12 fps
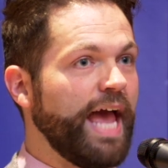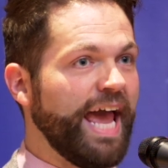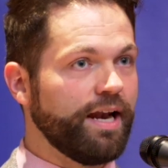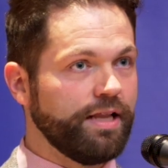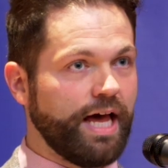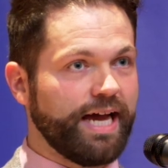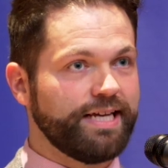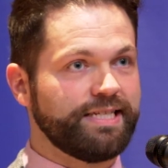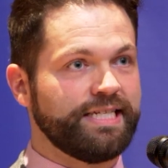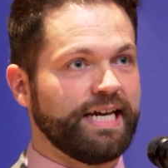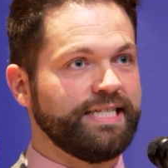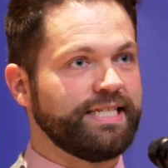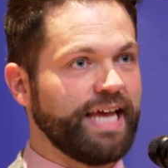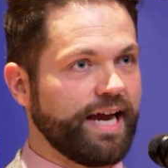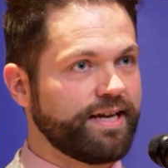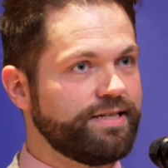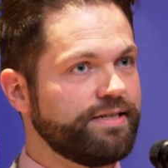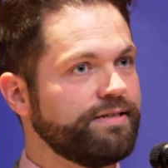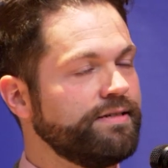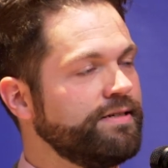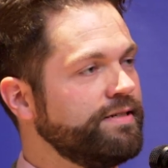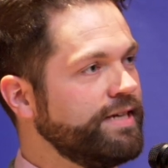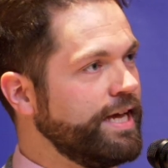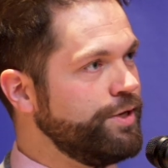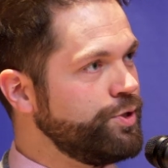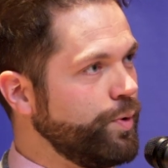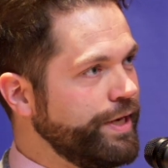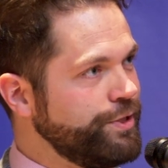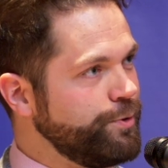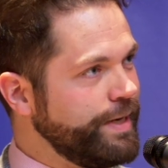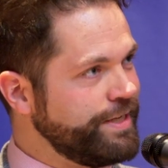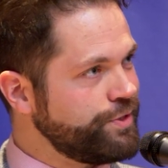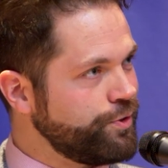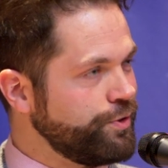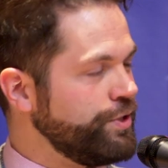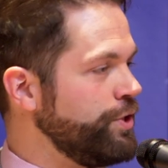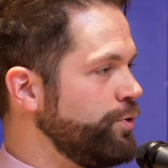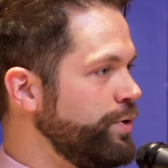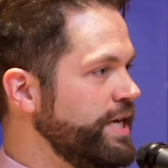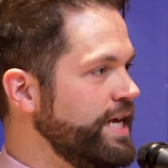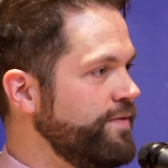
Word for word: analyze, dissect, enjoy to a certain degree,